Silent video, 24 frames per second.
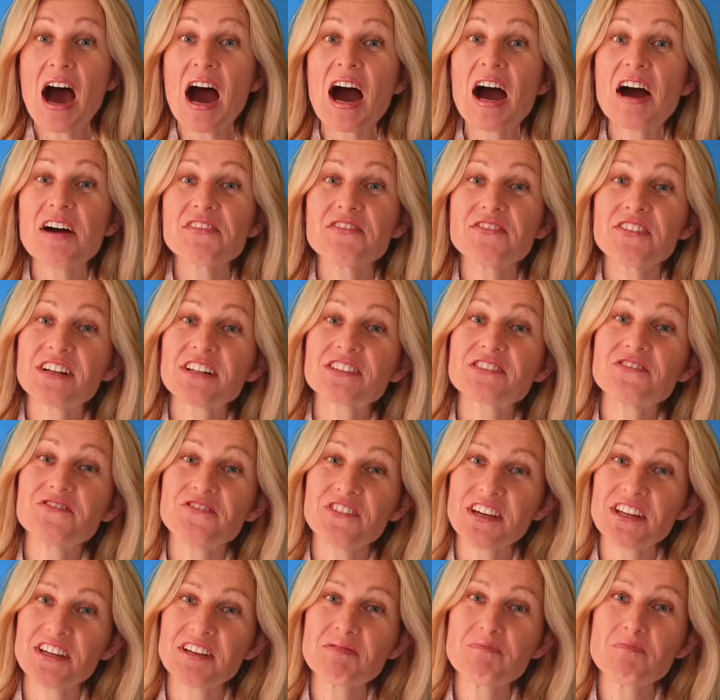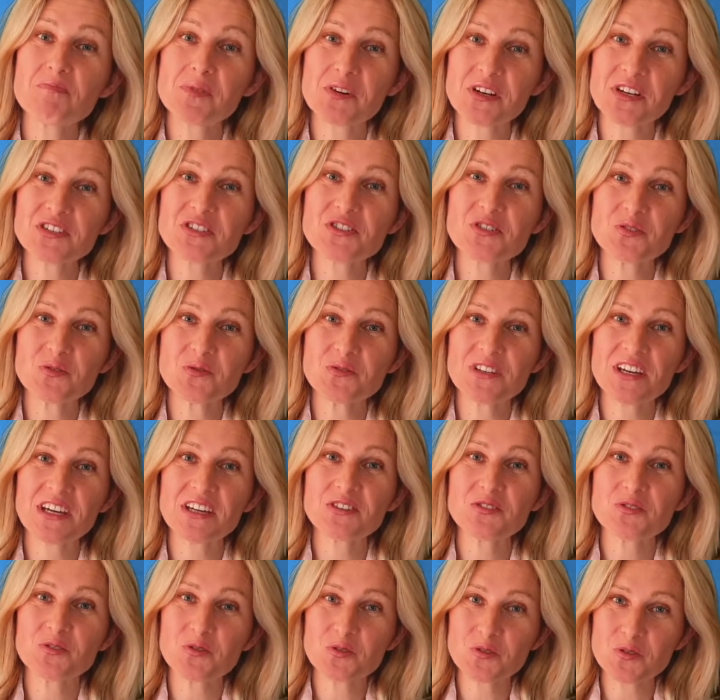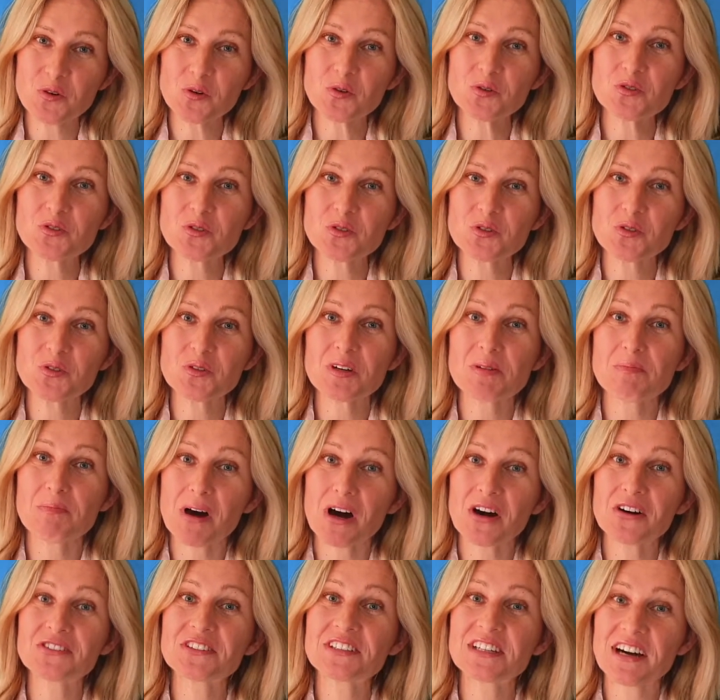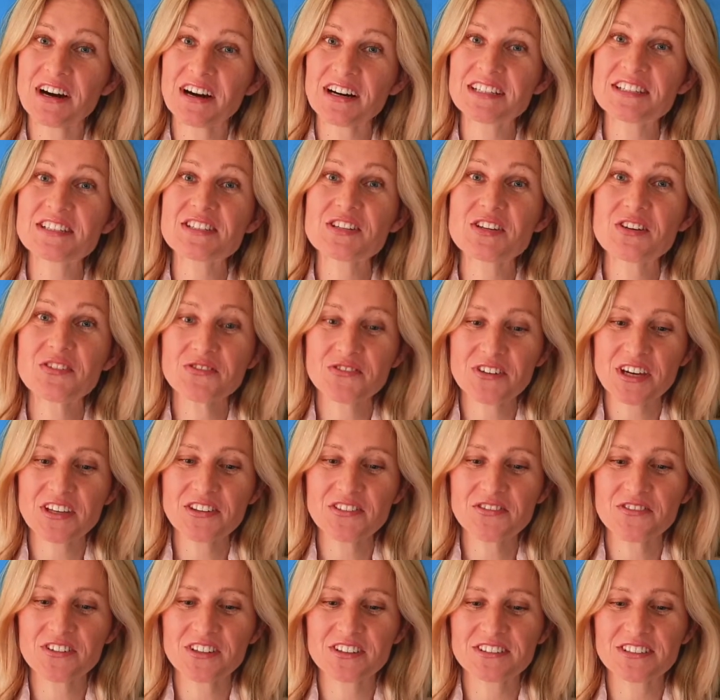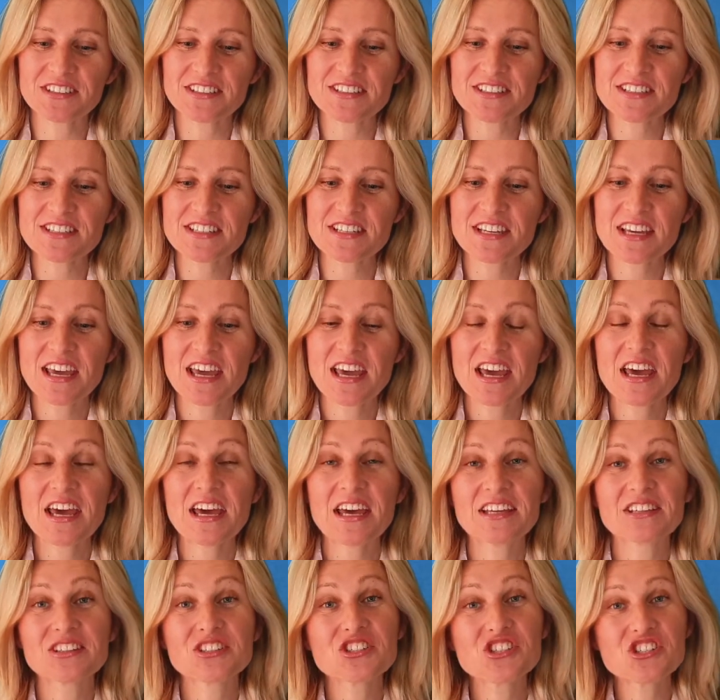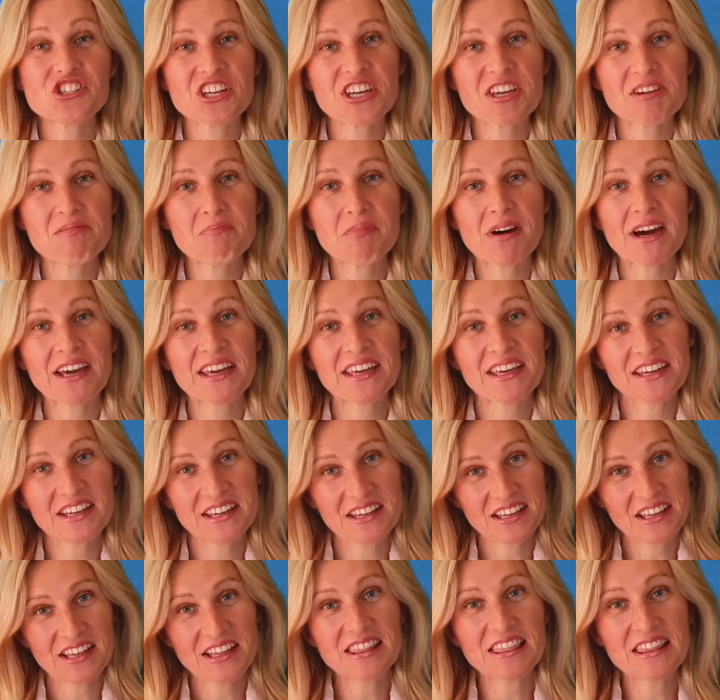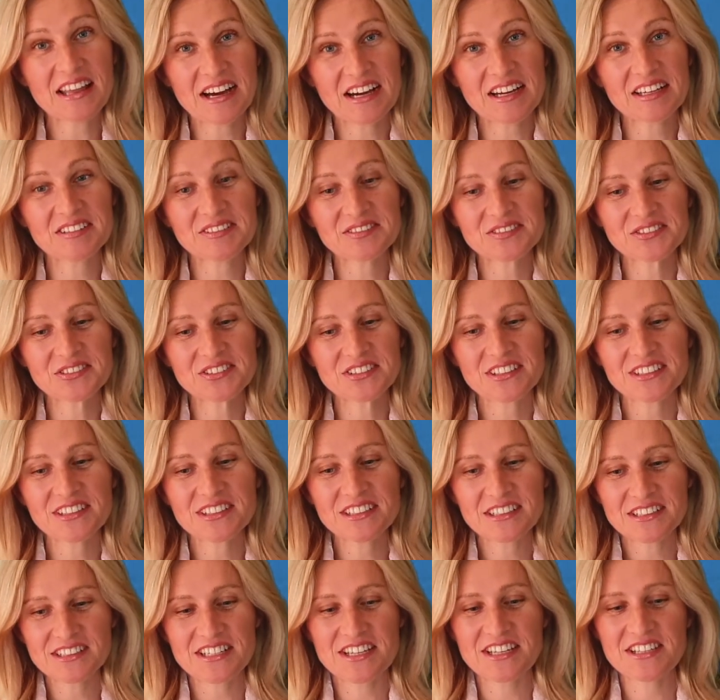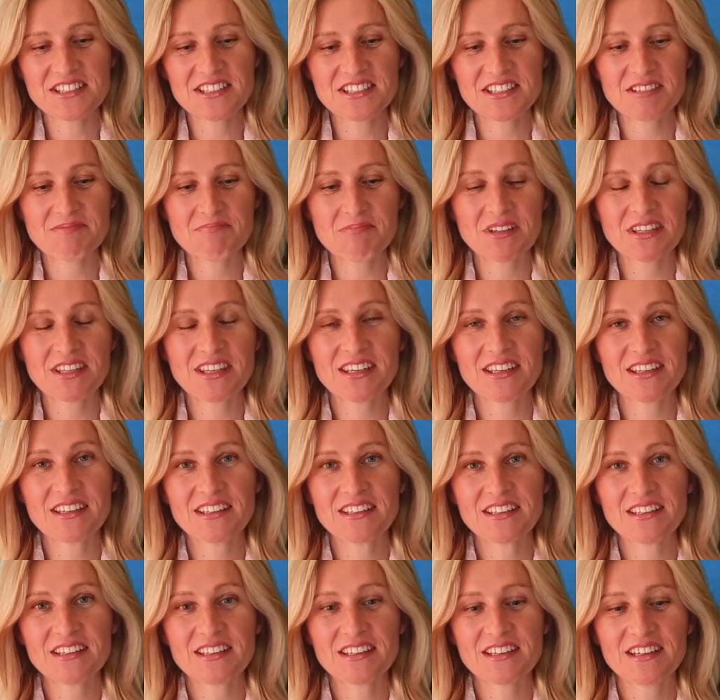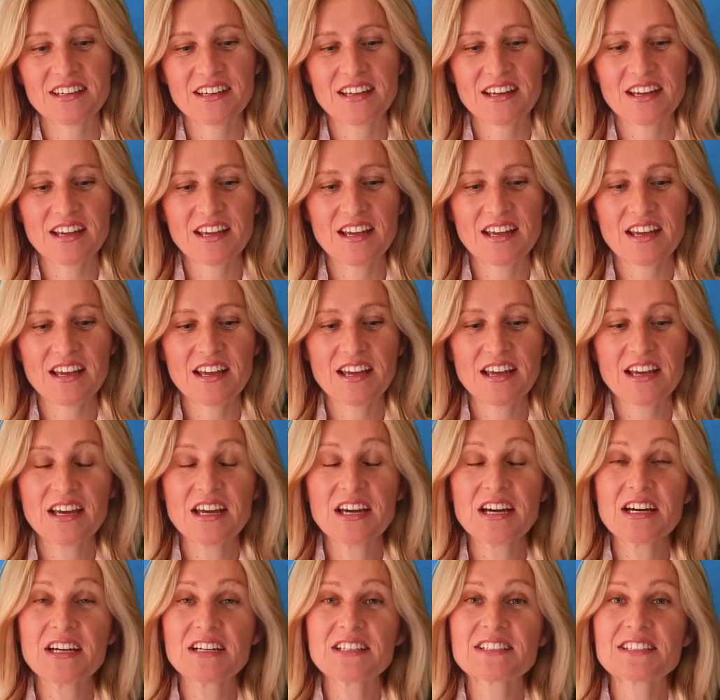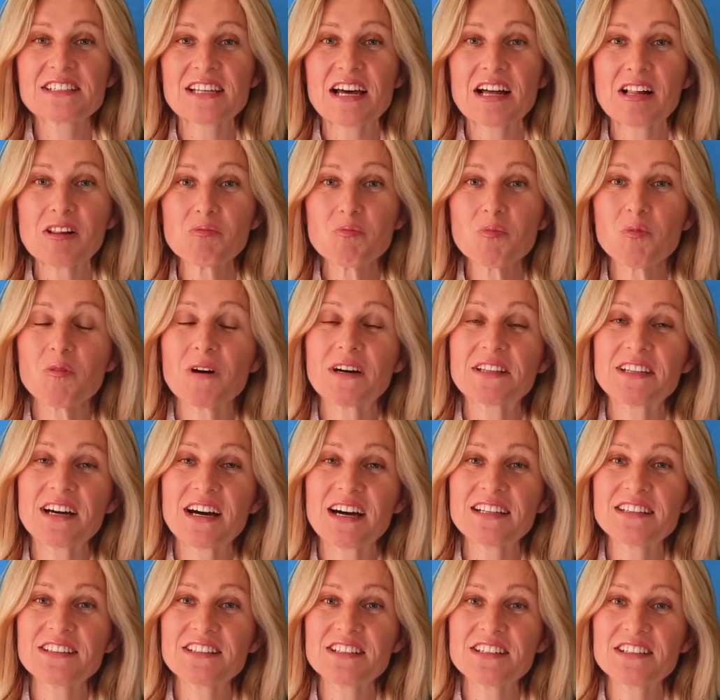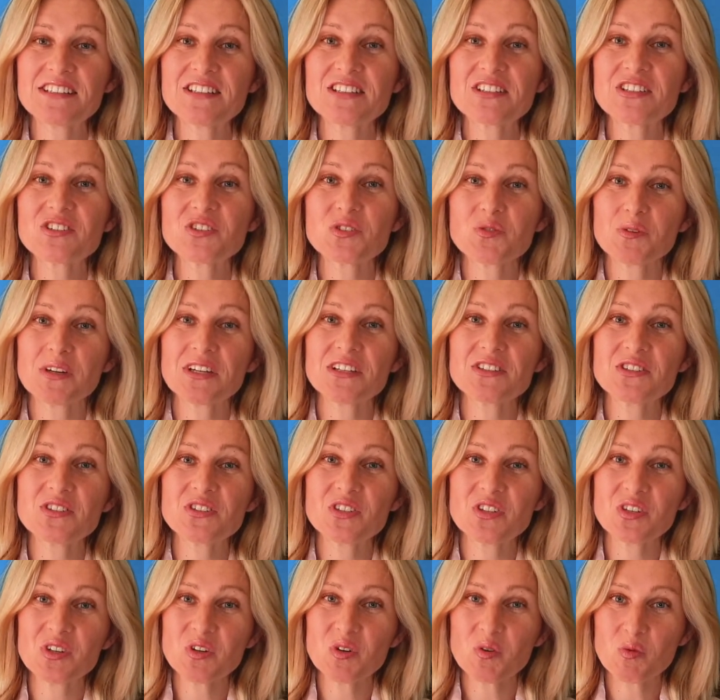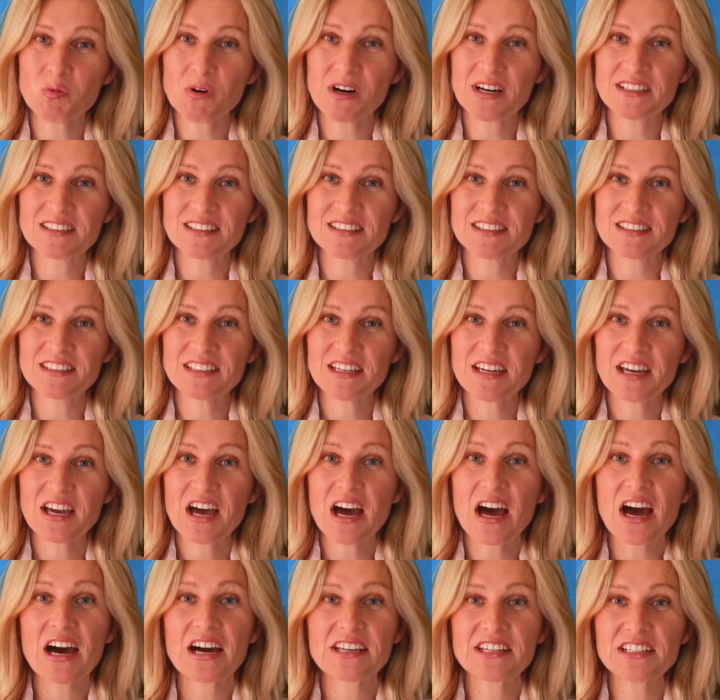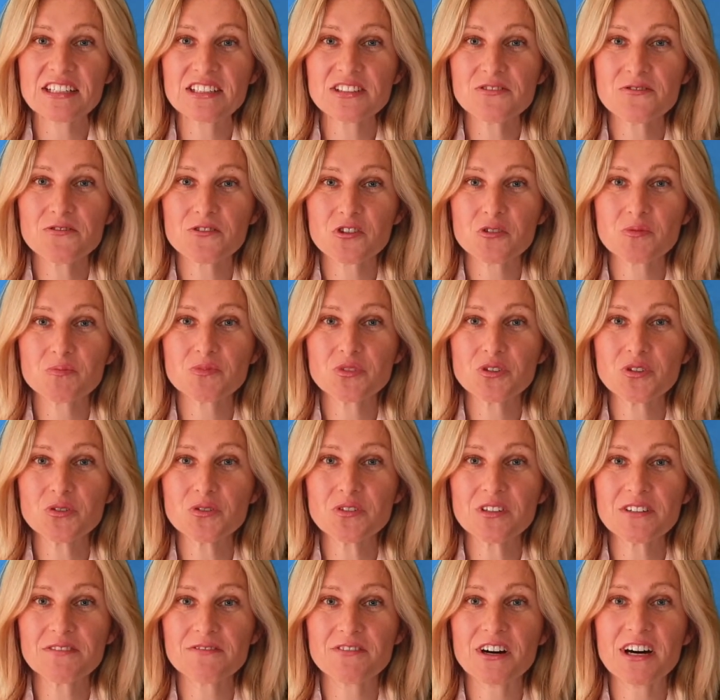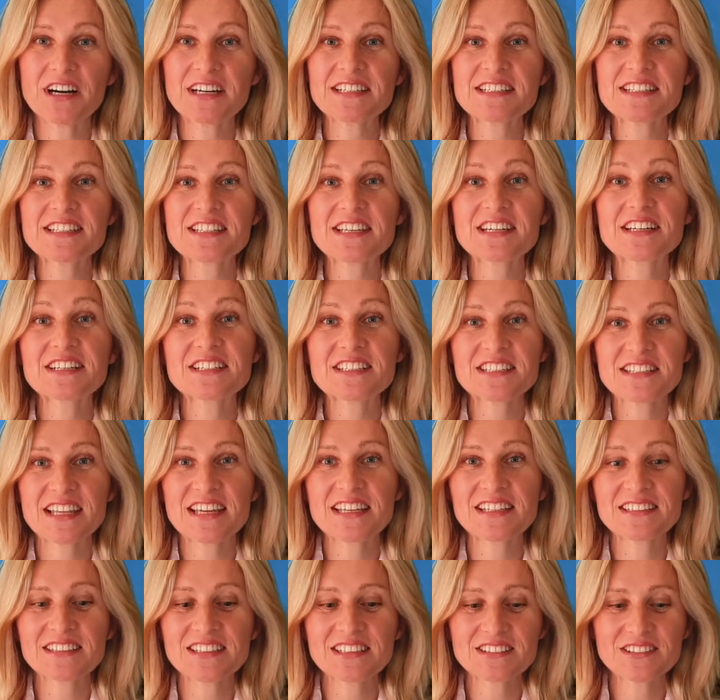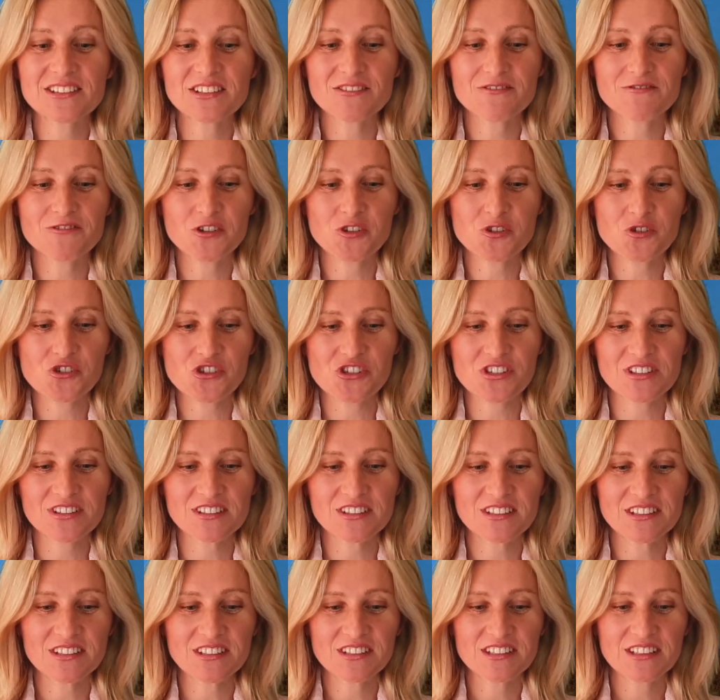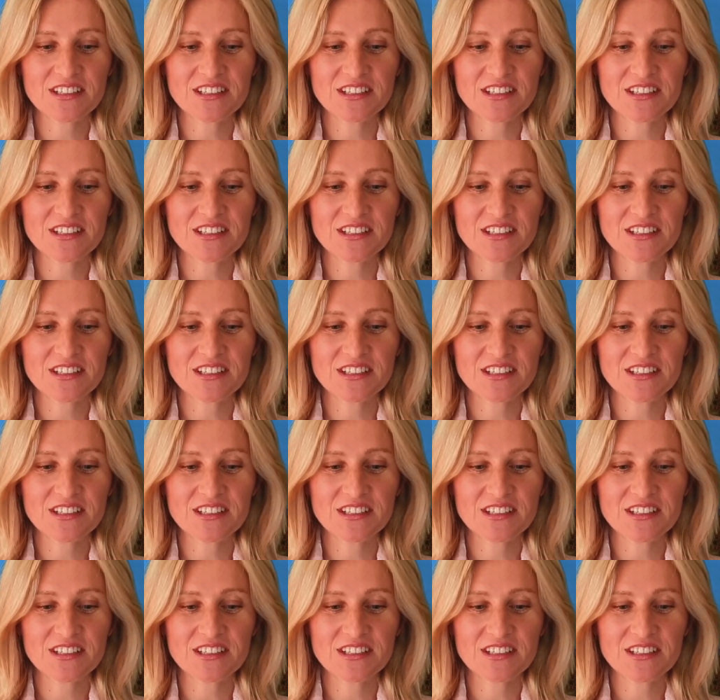I felt very impressed today to talk to you about God's faithfulness and share my life testimony. Psalm 121. I read from New Revised Standard Version.